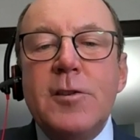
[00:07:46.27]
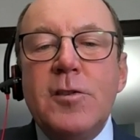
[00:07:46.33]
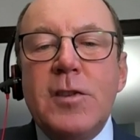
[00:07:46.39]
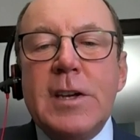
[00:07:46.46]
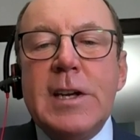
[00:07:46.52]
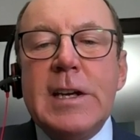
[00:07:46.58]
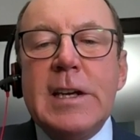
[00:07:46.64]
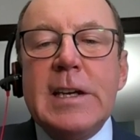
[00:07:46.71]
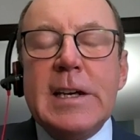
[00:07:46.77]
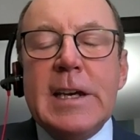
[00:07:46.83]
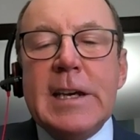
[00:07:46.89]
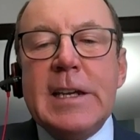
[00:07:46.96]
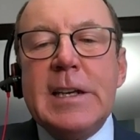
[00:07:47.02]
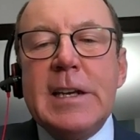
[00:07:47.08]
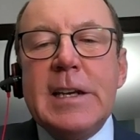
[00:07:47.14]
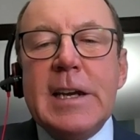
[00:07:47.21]
city
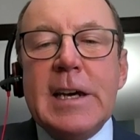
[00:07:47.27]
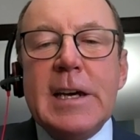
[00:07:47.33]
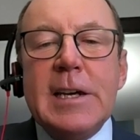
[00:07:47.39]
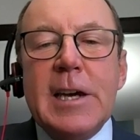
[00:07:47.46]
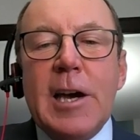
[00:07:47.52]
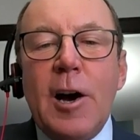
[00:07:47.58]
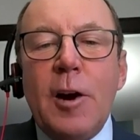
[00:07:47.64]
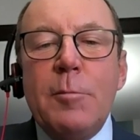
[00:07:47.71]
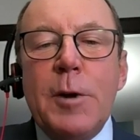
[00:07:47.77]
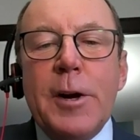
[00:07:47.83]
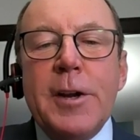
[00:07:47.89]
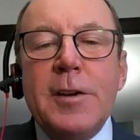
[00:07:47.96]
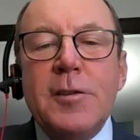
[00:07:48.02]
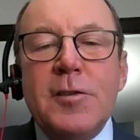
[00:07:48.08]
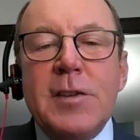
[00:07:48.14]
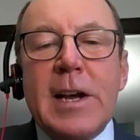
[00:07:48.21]
in
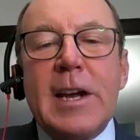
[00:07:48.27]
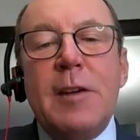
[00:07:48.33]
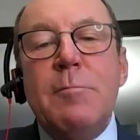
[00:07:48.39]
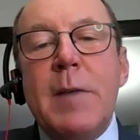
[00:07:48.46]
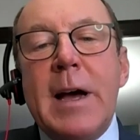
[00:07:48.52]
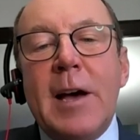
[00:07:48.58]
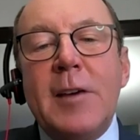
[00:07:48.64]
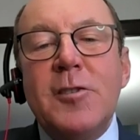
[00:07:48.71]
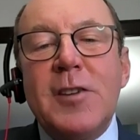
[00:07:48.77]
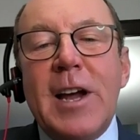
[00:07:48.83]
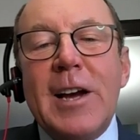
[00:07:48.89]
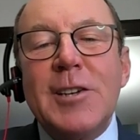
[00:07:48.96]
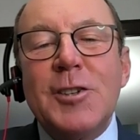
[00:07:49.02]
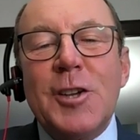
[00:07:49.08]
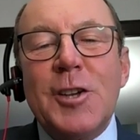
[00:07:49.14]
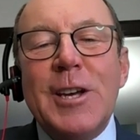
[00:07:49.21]
Alberta, second best,
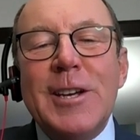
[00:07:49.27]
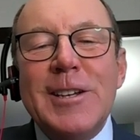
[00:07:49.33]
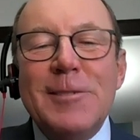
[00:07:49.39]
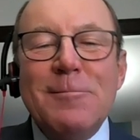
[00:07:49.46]
actually.